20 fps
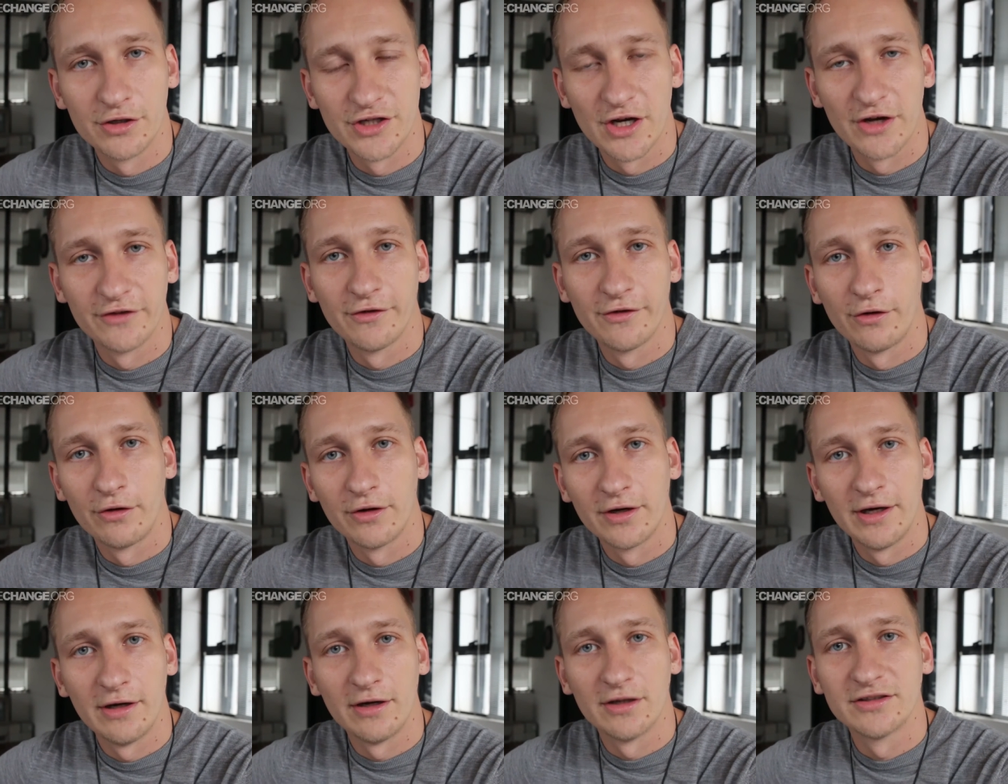Are Change
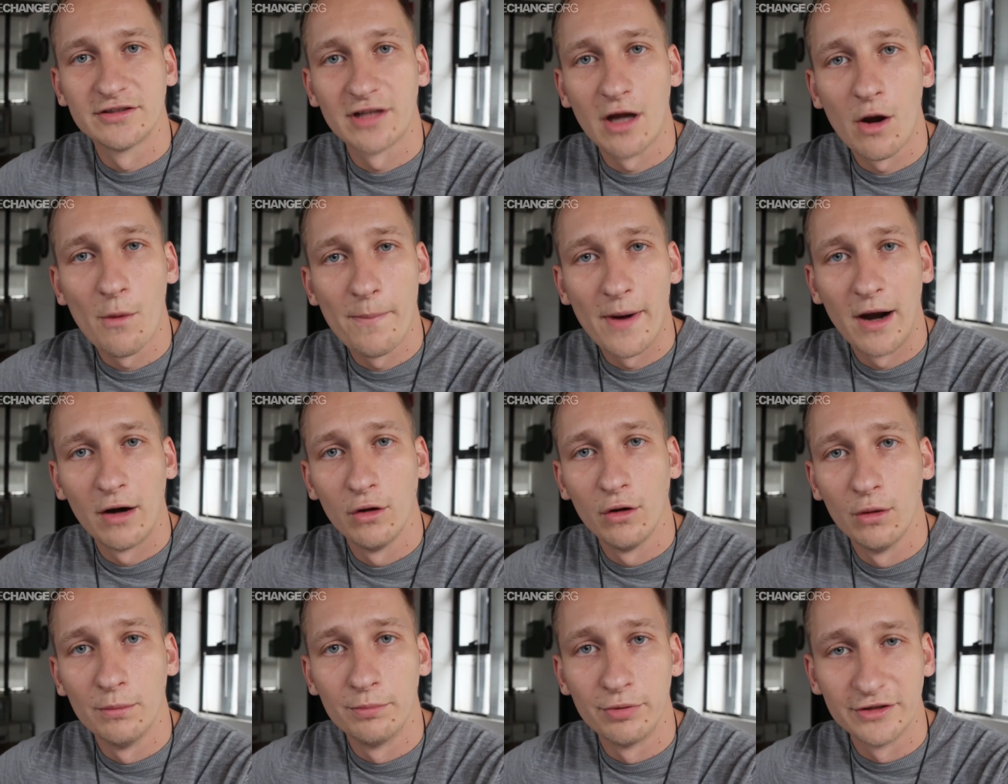here in Sao
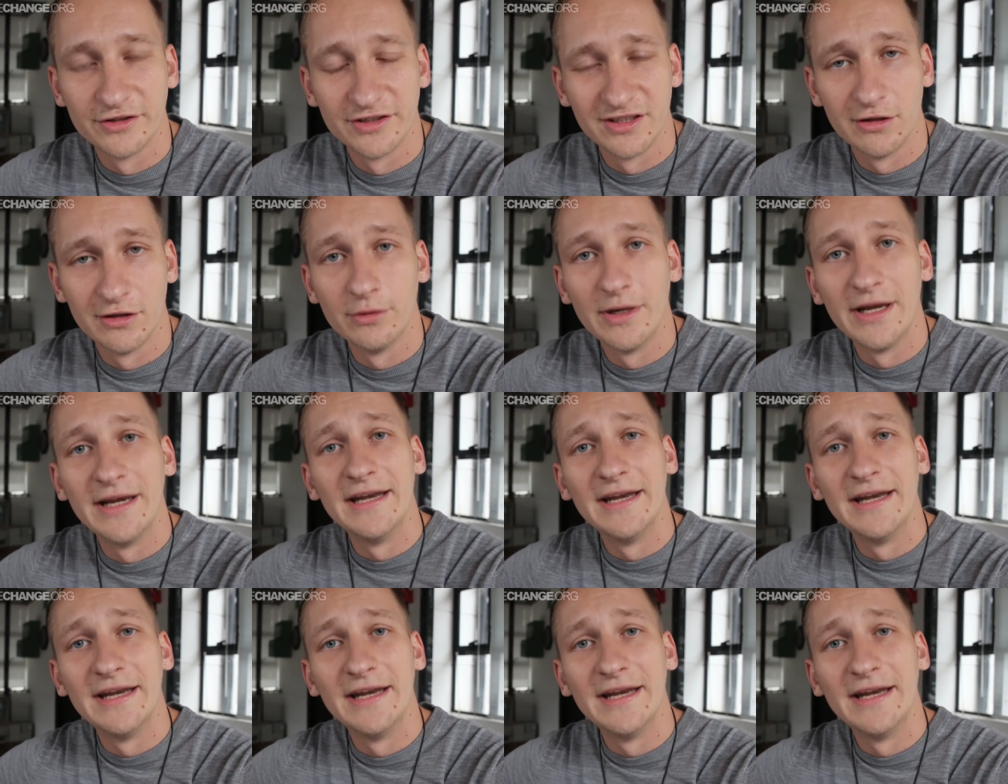Paulo, Brazil,